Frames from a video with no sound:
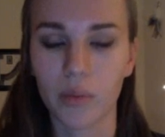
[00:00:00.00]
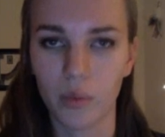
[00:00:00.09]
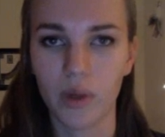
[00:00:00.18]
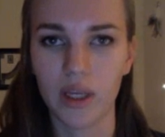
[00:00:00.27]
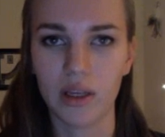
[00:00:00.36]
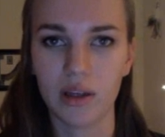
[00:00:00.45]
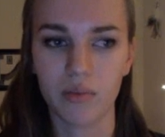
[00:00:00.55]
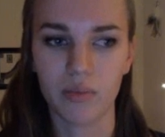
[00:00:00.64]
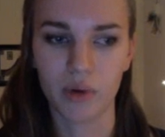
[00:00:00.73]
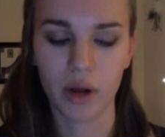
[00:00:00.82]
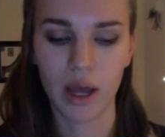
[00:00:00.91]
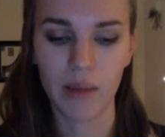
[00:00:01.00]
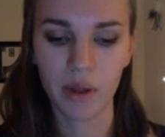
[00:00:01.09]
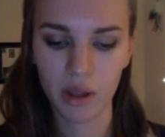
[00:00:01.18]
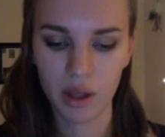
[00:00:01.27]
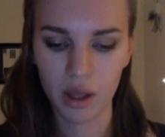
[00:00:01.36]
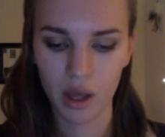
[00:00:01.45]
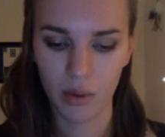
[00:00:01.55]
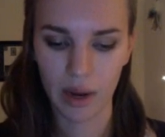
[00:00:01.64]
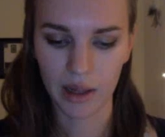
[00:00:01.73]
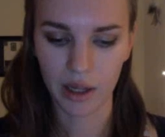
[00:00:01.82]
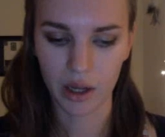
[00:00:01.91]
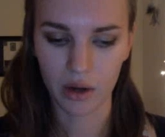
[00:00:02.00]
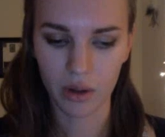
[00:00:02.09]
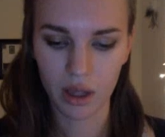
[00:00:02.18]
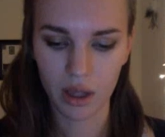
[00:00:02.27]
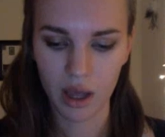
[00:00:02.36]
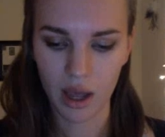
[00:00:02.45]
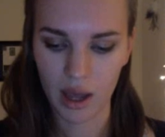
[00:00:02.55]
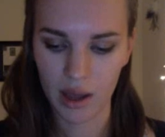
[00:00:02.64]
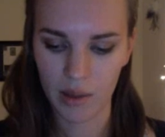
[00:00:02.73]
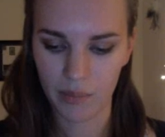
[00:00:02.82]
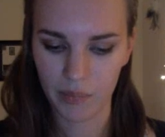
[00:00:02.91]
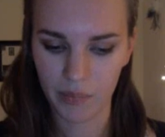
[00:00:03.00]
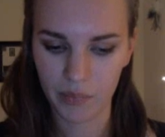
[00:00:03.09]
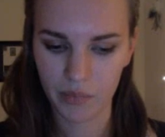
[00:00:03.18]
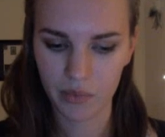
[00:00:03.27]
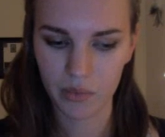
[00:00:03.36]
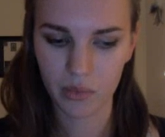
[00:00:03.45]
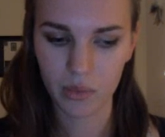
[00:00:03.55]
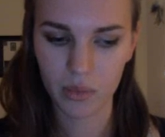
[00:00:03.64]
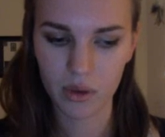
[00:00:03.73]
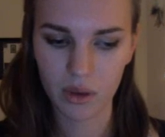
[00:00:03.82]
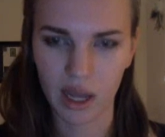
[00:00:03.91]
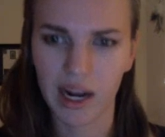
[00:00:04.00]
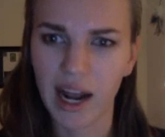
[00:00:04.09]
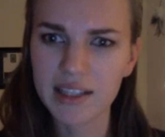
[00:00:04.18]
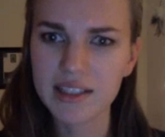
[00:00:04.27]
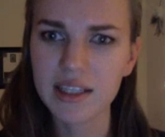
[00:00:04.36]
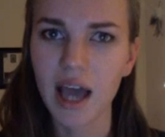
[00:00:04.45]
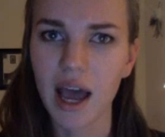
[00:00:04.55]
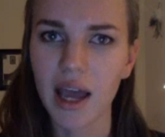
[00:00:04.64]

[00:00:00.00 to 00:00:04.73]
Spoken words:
we broke up a while ago. And honestly,